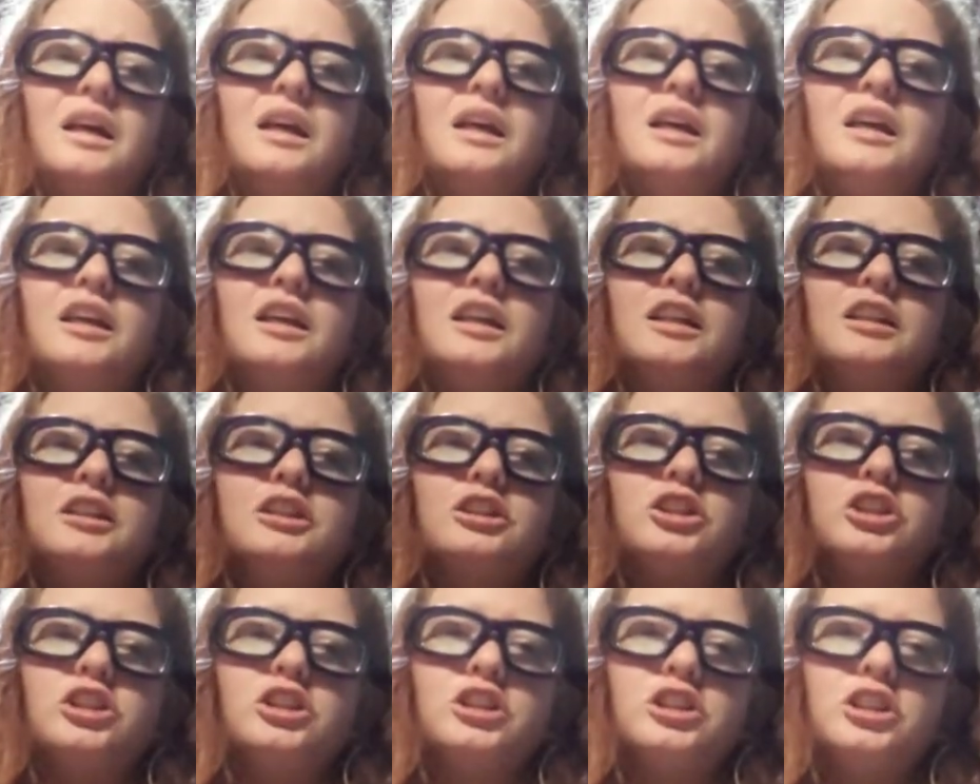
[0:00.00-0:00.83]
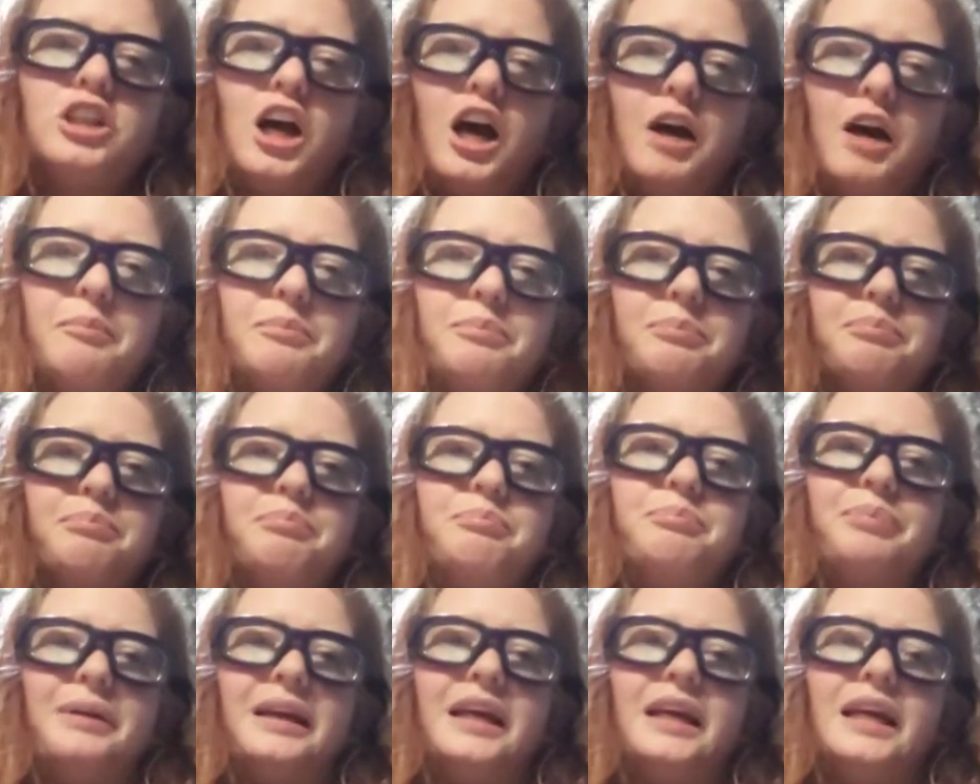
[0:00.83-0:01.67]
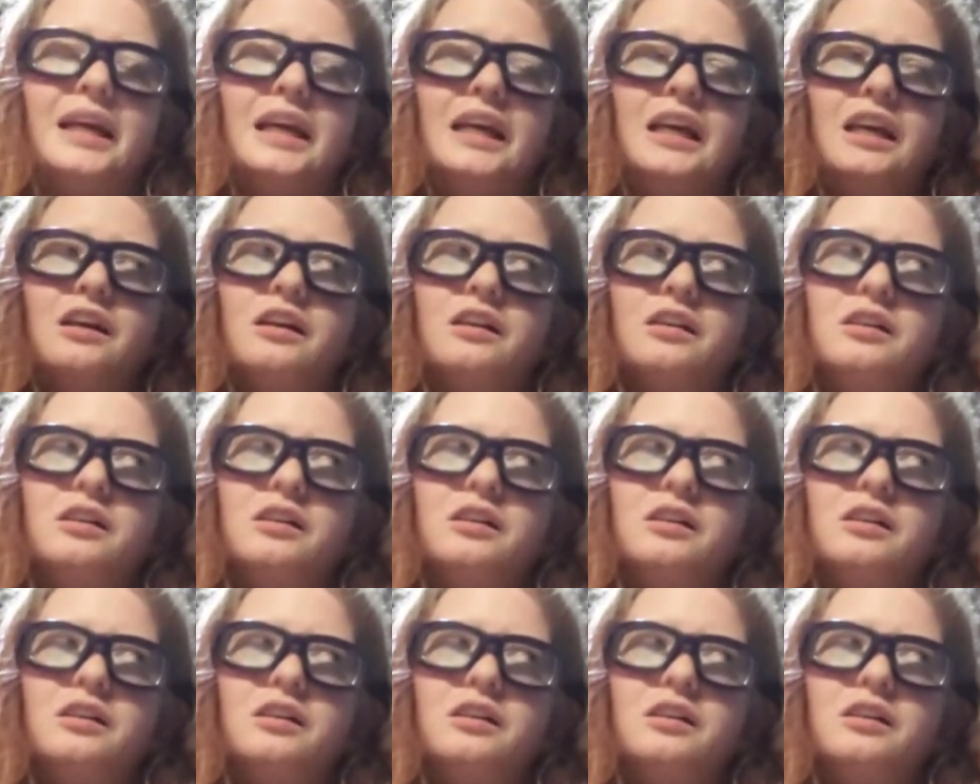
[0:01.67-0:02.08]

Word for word: it should not be